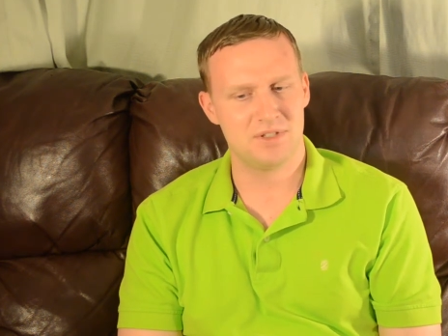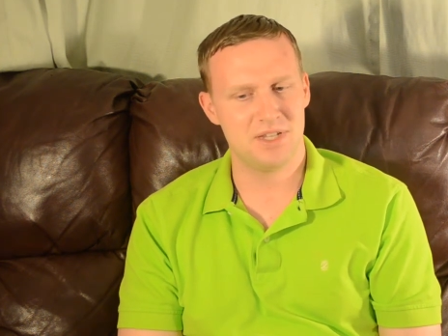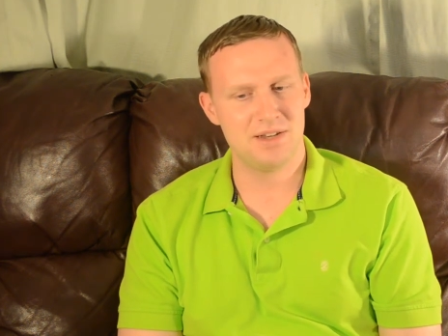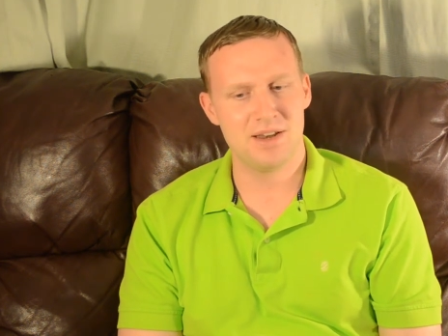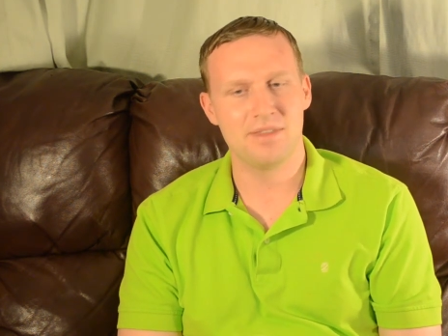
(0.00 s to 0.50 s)

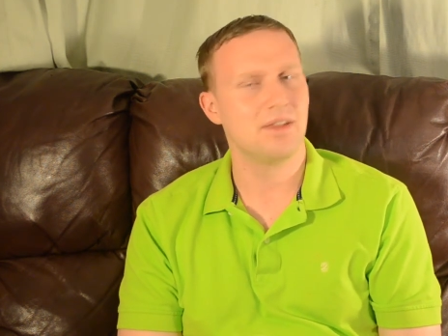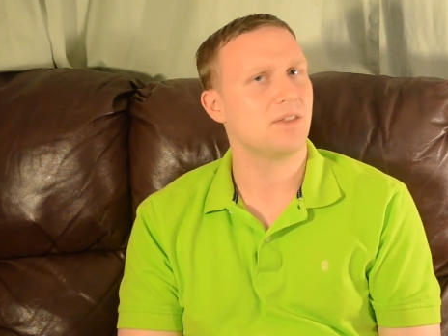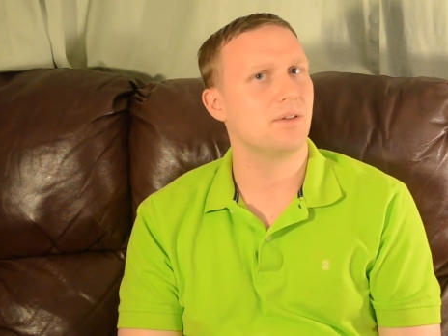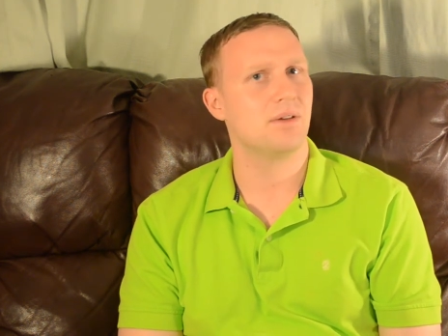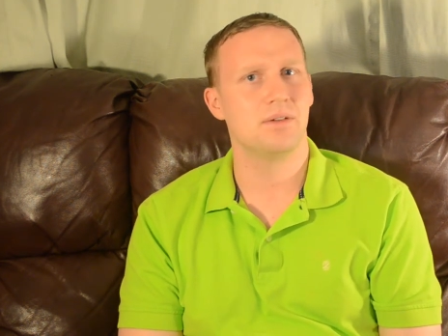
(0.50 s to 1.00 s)
Did not
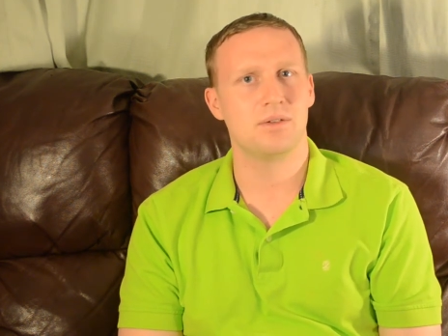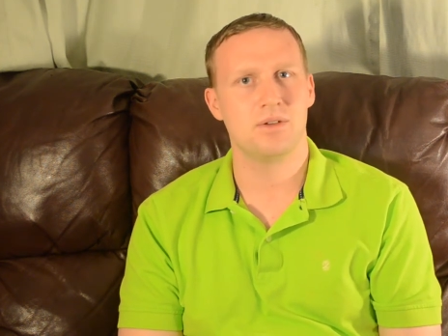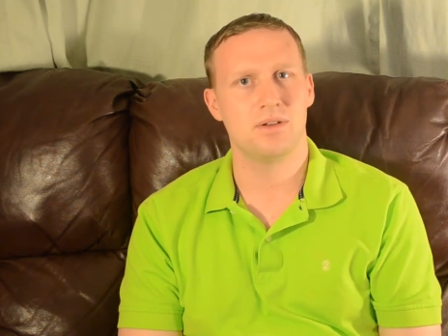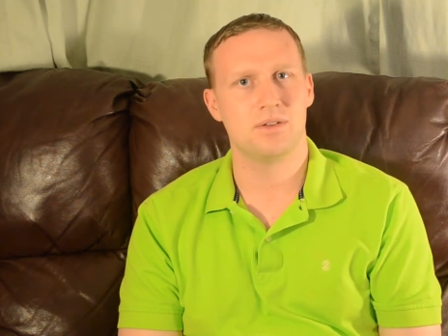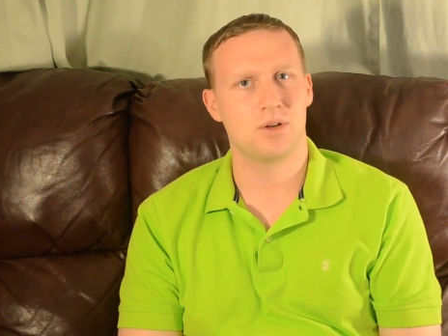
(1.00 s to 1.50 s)
think the
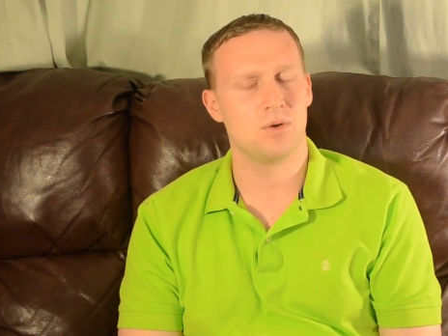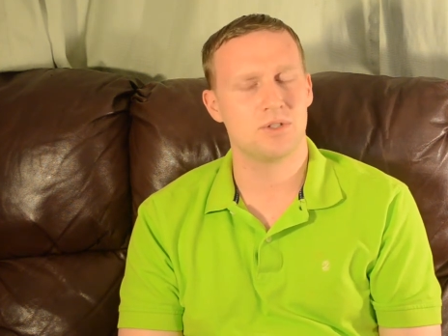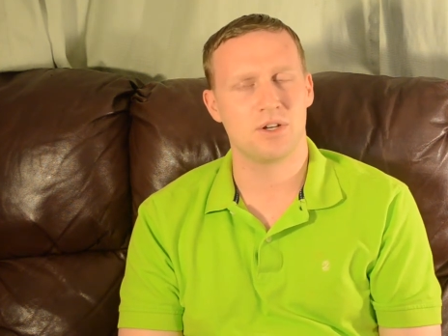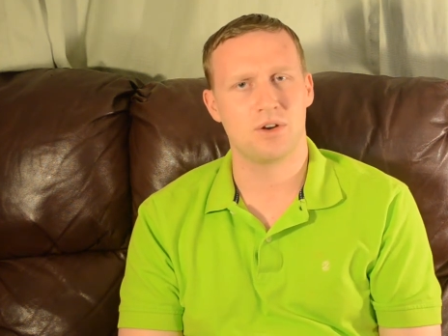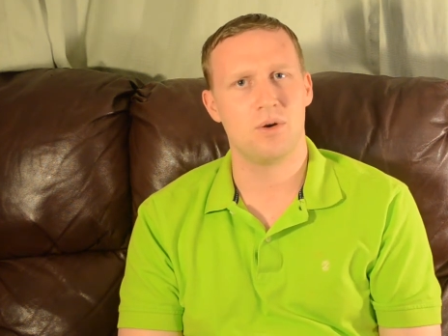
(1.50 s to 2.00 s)
Colts
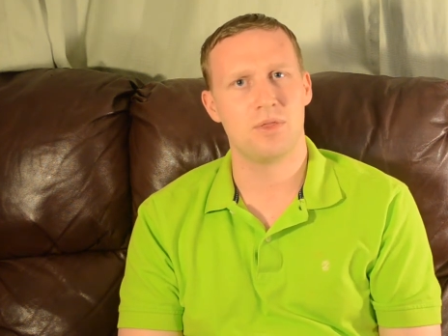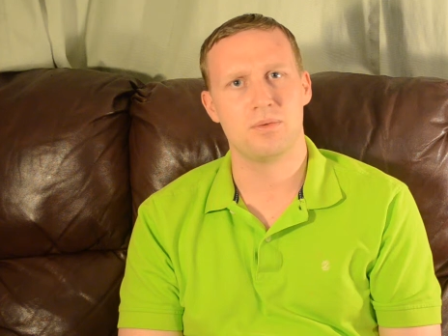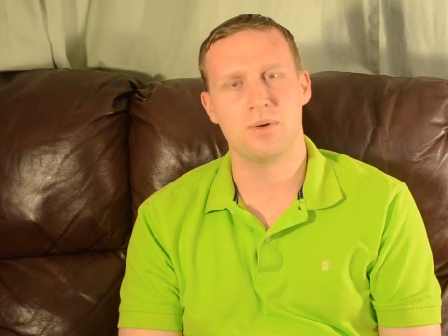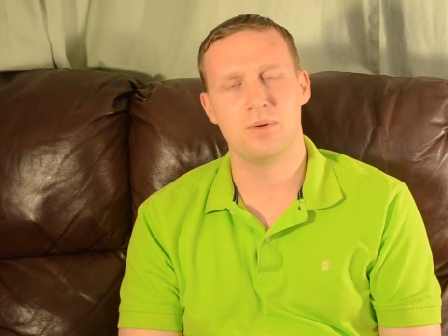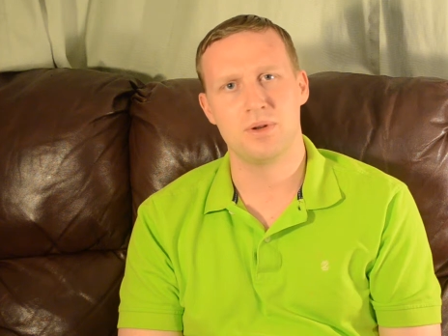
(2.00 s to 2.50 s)
could go on the
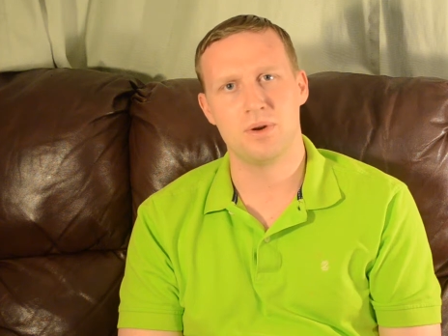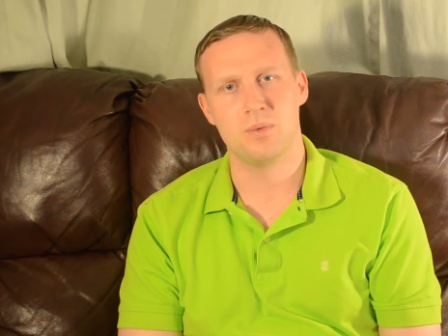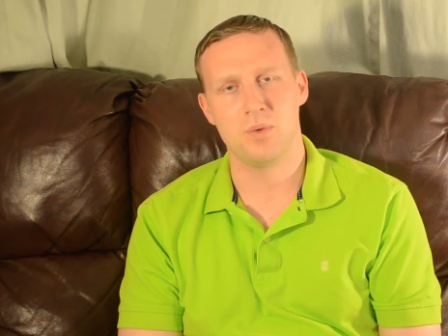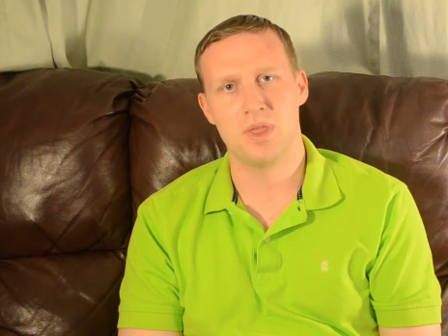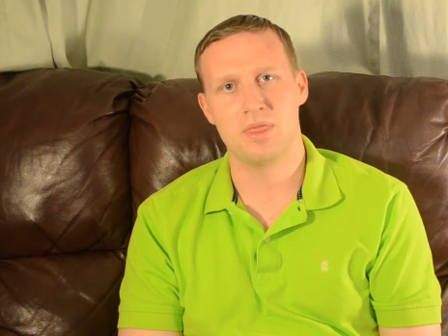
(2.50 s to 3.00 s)
road
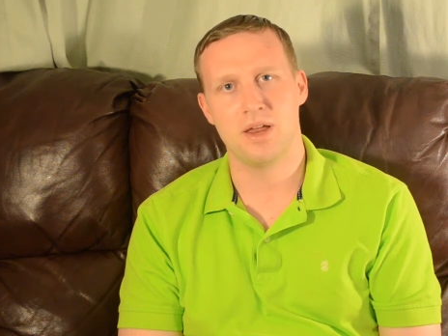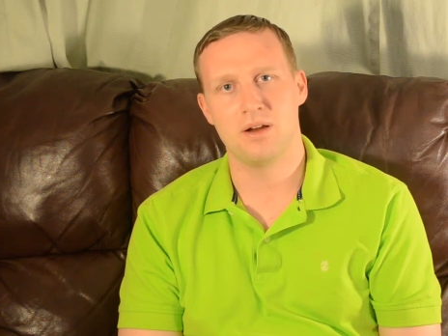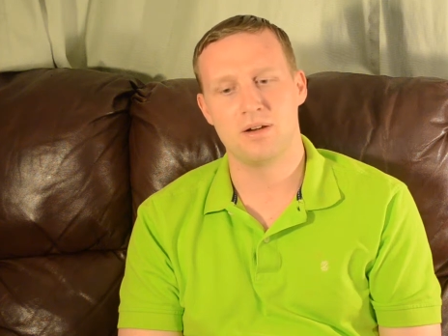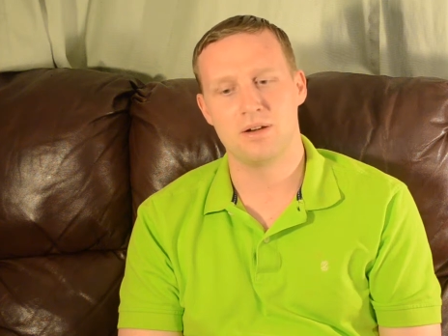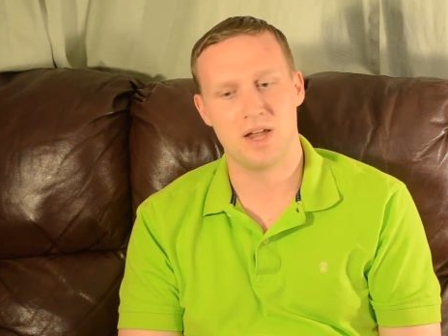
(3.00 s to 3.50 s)
and win
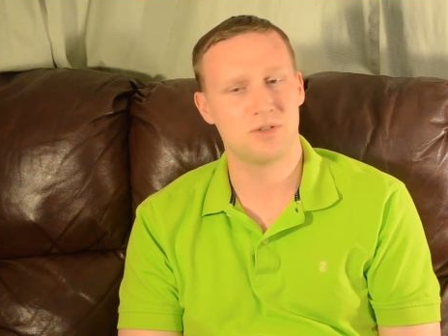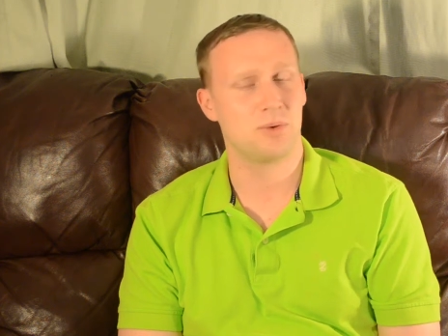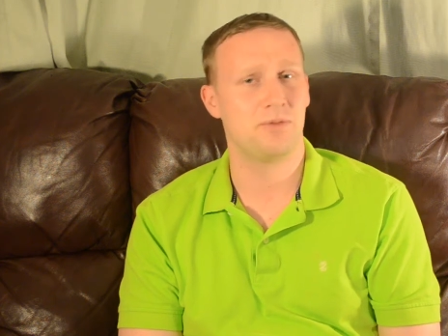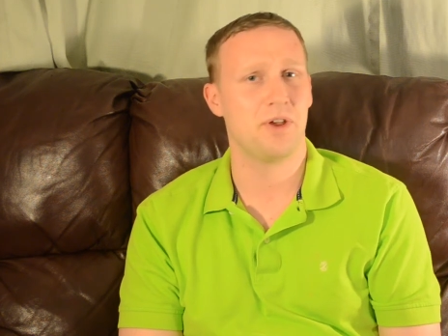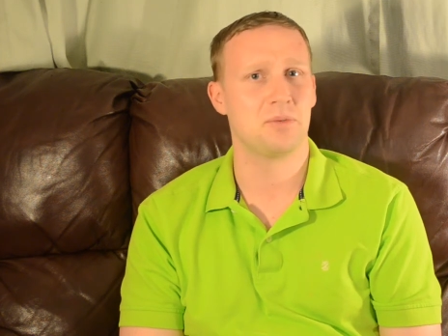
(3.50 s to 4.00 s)
there. Niners were
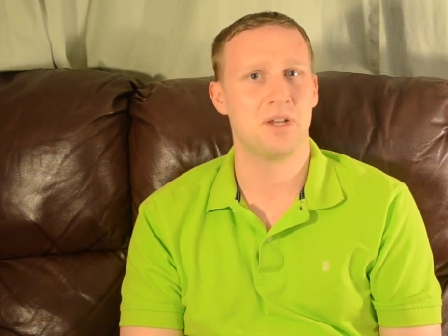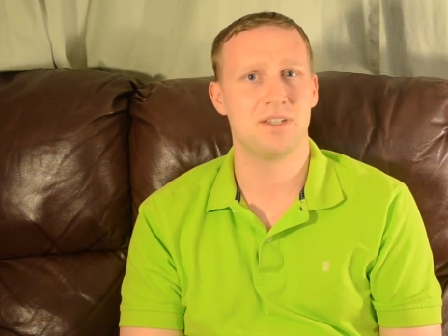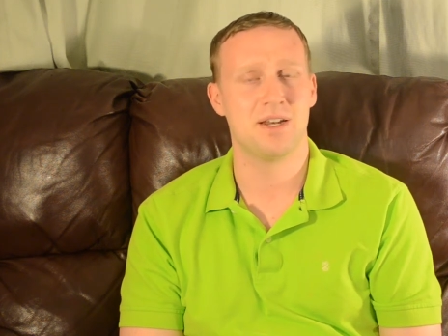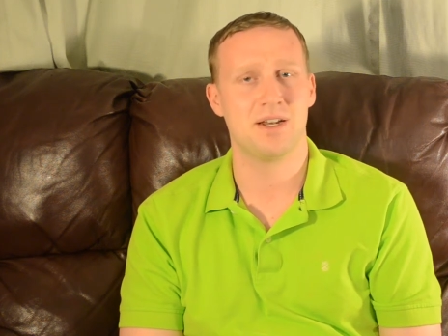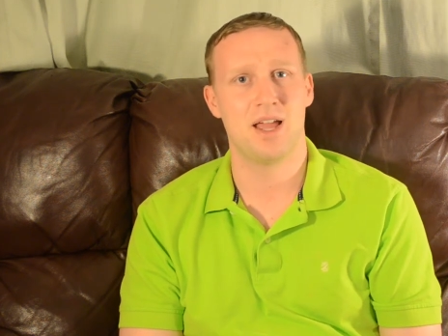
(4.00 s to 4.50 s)
favored by
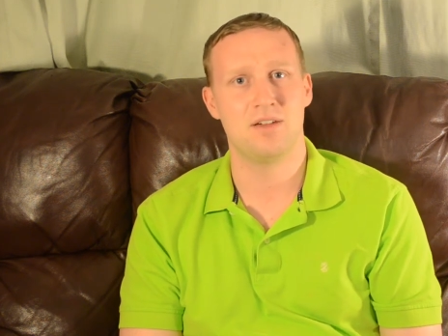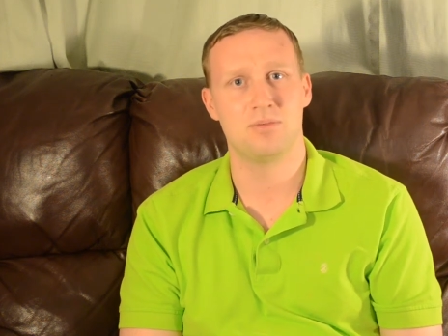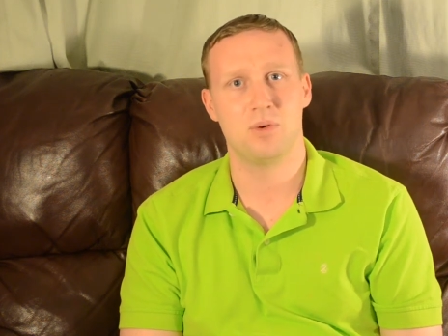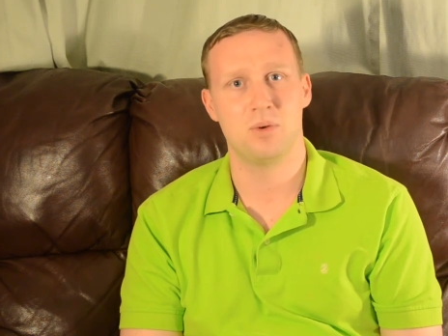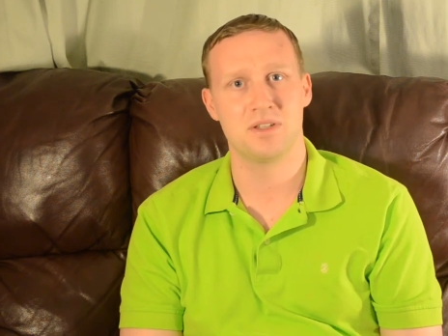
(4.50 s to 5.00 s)

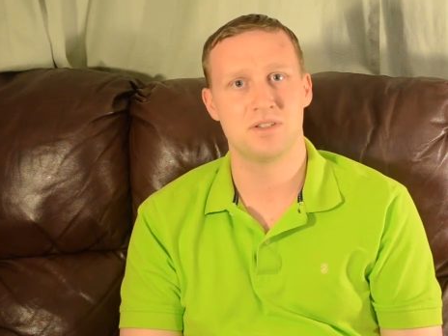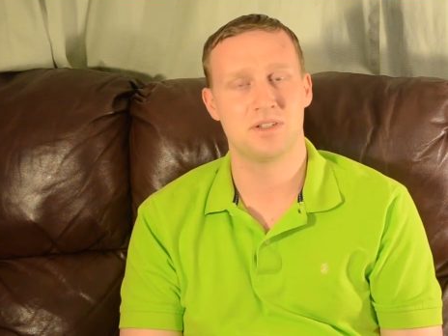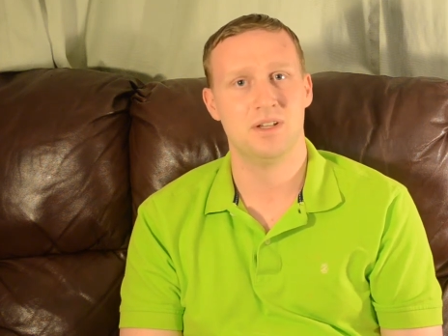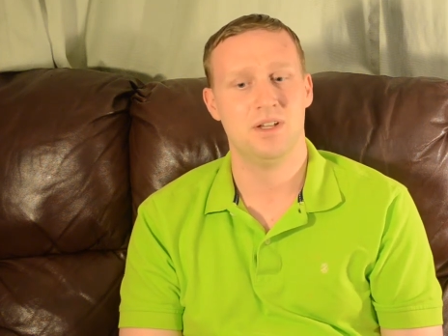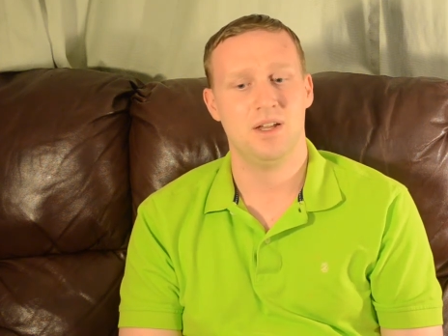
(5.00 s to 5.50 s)
10.5 points.